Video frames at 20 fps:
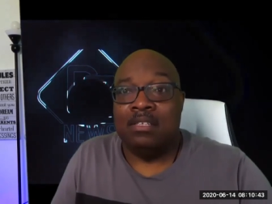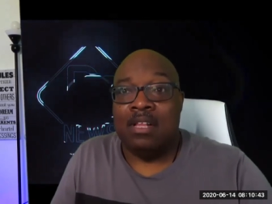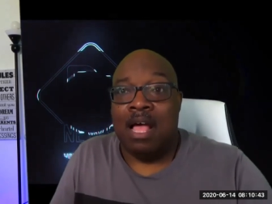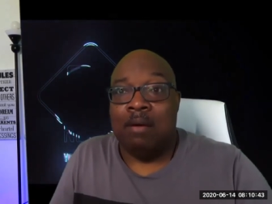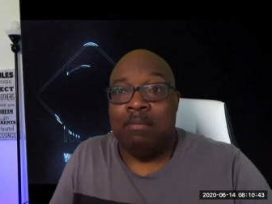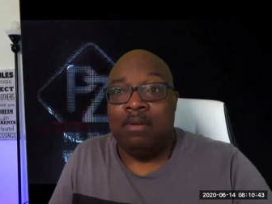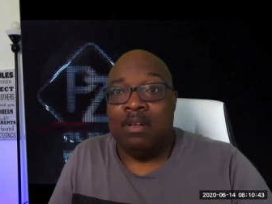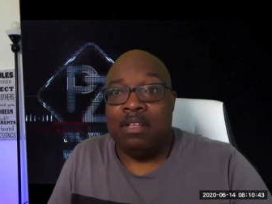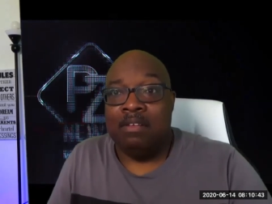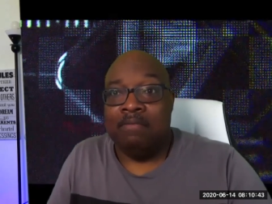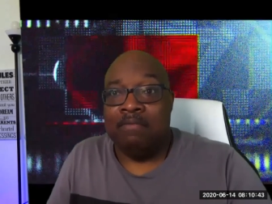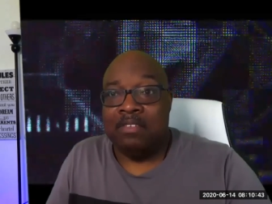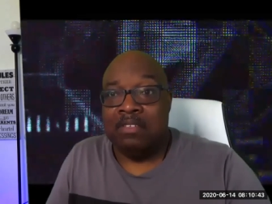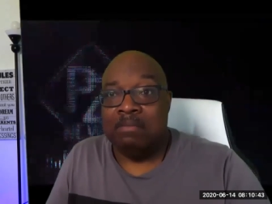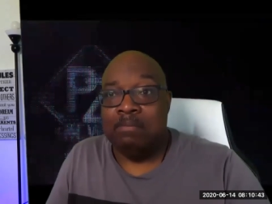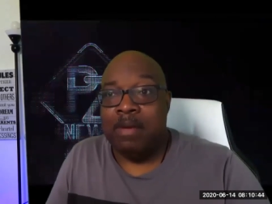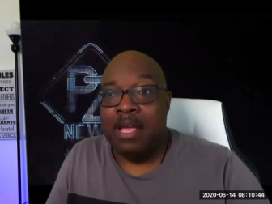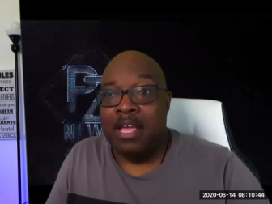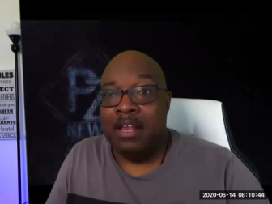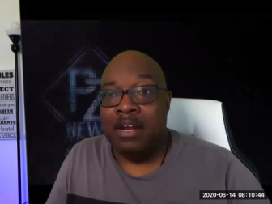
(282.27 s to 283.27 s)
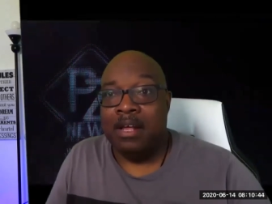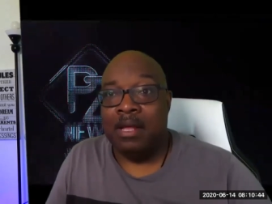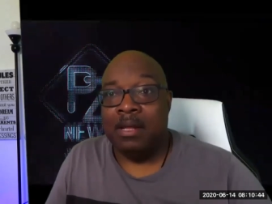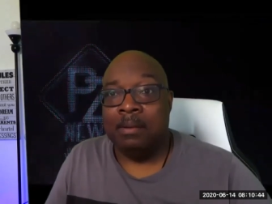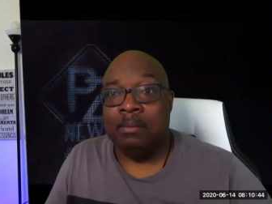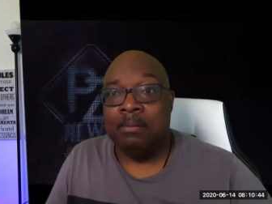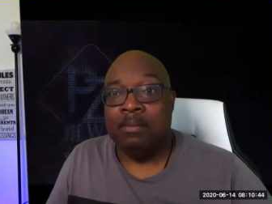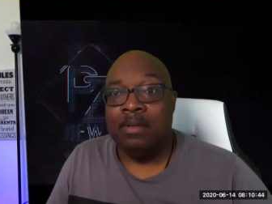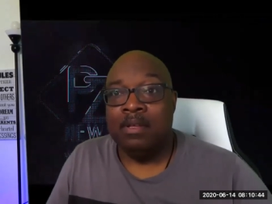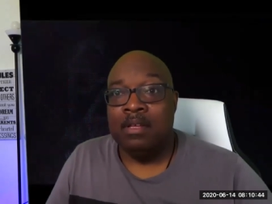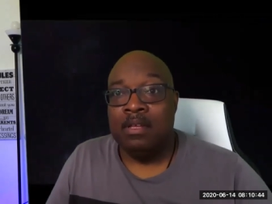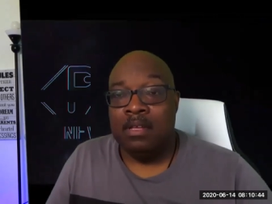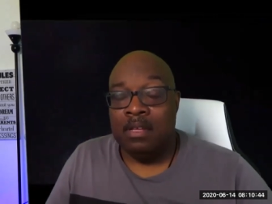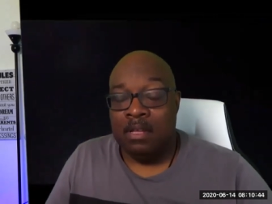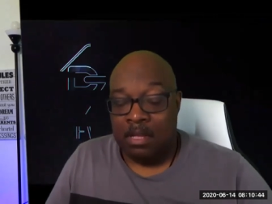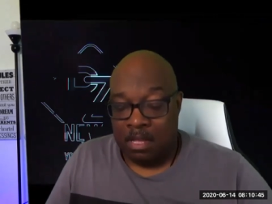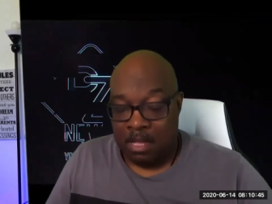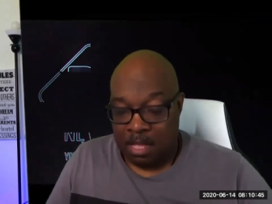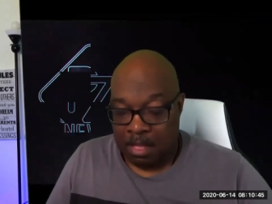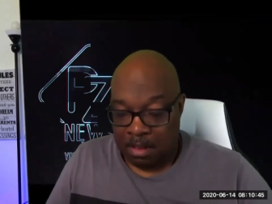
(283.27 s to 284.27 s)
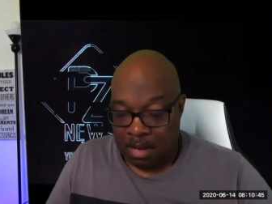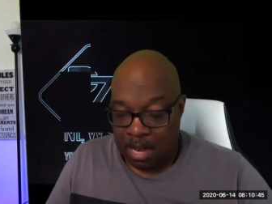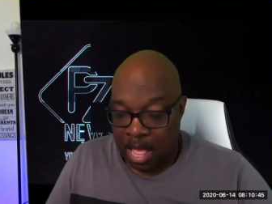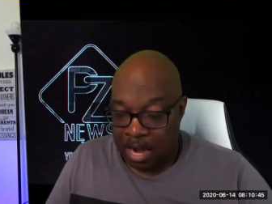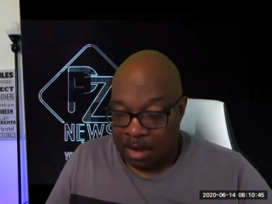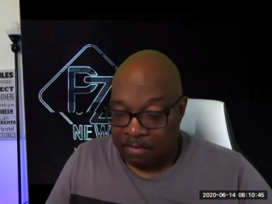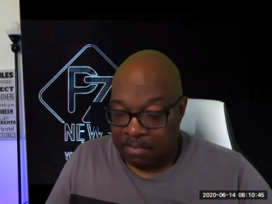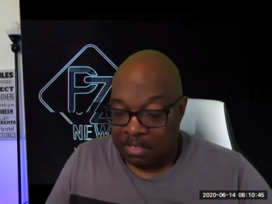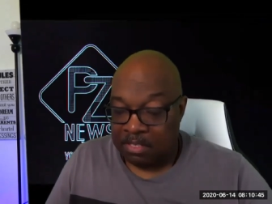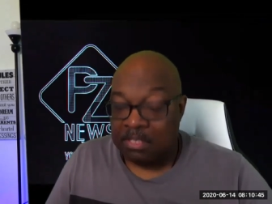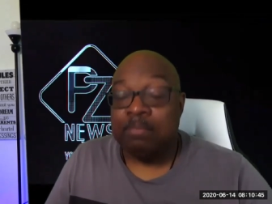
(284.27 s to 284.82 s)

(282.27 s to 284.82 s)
I believe it's made up. Uh, a lot of it's